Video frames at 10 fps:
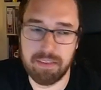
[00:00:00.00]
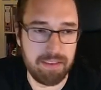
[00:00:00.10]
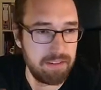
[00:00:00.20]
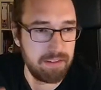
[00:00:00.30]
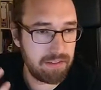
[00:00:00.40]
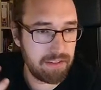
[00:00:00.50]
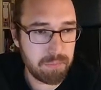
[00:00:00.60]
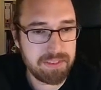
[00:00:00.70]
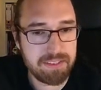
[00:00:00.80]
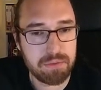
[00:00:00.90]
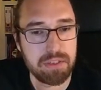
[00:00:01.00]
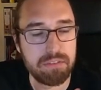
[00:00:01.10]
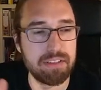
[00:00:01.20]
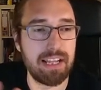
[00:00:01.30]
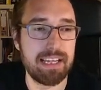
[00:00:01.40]
then now we need to
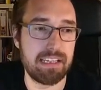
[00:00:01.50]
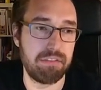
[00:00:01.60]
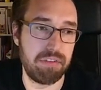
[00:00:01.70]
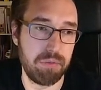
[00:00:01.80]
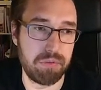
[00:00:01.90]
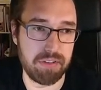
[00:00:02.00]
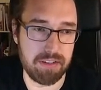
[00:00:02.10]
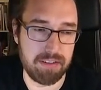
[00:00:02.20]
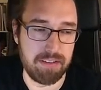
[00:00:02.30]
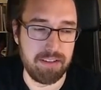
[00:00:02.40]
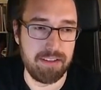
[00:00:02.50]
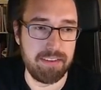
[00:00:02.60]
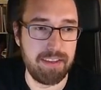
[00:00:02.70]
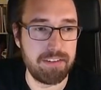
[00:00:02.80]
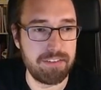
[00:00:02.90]
give it like a future
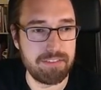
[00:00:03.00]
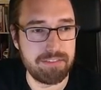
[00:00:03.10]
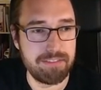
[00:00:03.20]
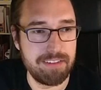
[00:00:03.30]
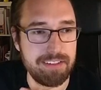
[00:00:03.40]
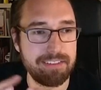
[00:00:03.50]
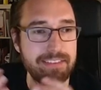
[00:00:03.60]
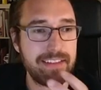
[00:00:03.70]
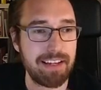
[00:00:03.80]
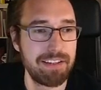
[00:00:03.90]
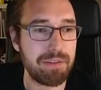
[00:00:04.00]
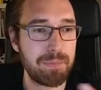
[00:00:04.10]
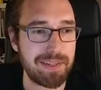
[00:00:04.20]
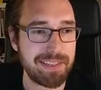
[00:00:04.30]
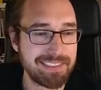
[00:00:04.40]
that is
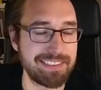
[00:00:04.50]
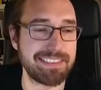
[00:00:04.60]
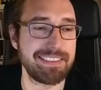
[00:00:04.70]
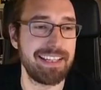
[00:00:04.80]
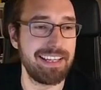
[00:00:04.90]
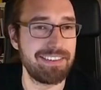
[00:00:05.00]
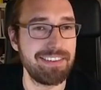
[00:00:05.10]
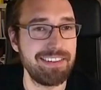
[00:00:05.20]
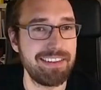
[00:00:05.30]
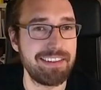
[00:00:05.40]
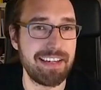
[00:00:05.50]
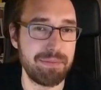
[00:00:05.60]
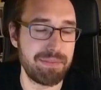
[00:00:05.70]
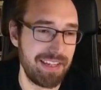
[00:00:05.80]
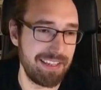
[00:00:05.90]
done once actually the
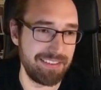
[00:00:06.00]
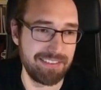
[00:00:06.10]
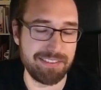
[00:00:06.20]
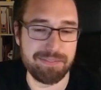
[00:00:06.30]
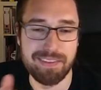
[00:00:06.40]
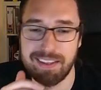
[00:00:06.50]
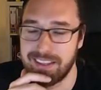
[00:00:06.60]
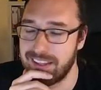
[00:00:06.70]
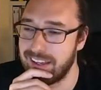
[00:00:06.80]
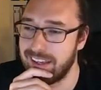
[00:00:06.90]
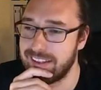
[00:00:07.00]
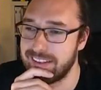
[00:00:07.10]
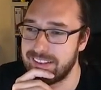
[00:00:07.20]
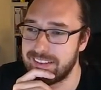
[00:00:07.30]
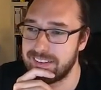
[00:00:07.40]
time changed.
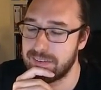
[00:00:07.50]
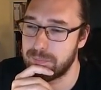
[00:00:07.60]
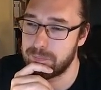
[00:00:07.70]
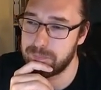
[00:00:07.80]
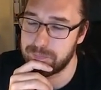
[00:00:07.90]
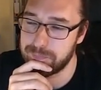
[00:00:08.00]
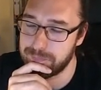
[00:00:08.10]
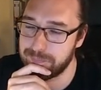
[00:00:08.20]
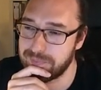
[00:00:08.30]
And